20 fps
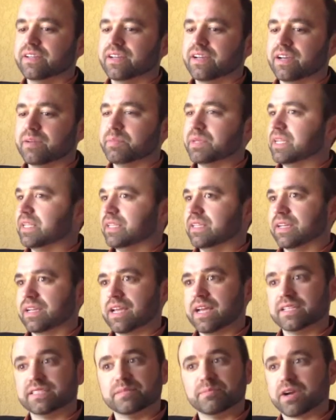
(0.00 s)
I've been in the
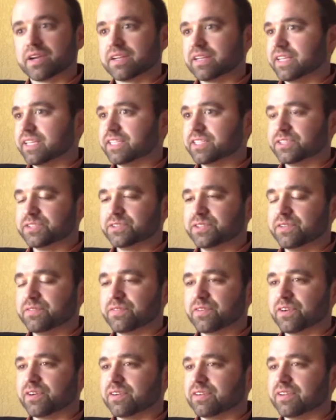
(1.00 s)
content marketing industry
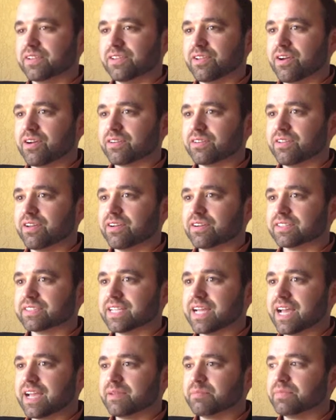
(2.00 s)
for a long, long
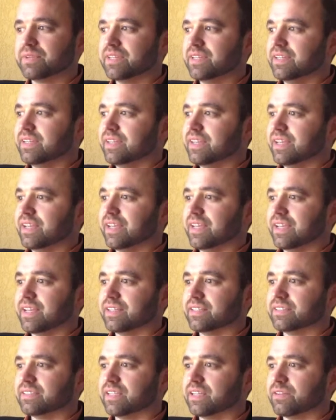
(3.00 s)
time,
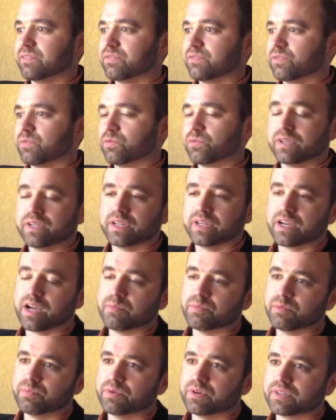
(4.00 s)
and written a
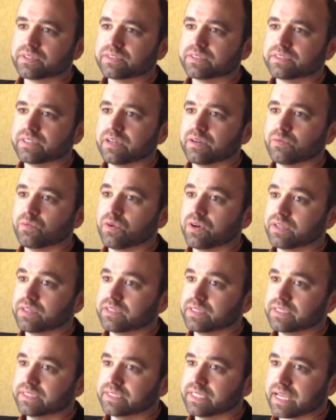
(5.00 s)
couple books.
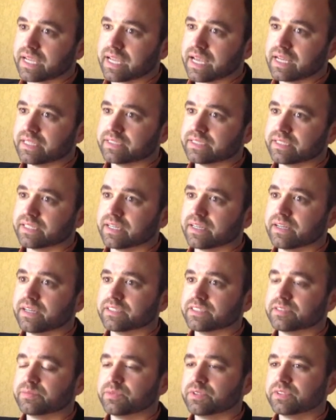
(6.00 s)
One is Get Content, Get
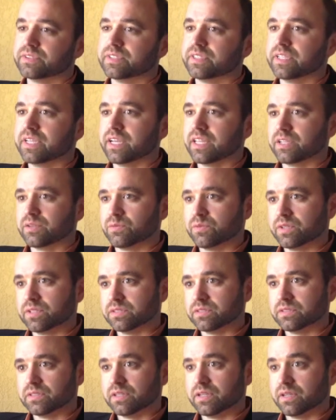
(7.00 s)
Customers, and the other one,
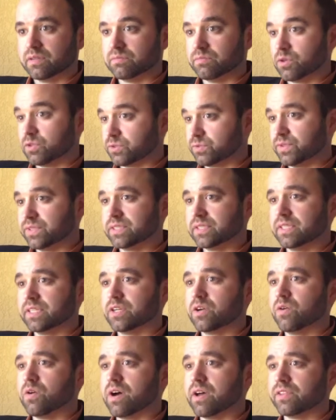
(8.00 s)
most recently
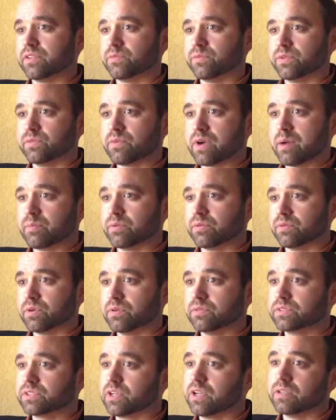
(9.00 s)
co-authored with Robert
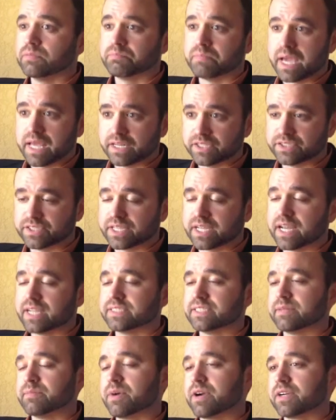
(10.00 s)
Rose, called Managing
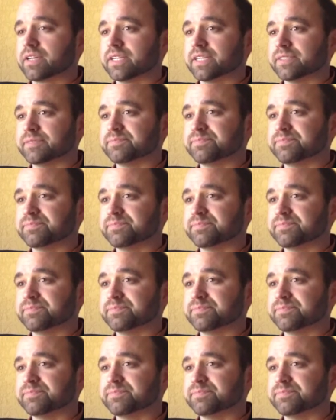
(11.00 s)
Content Marketing.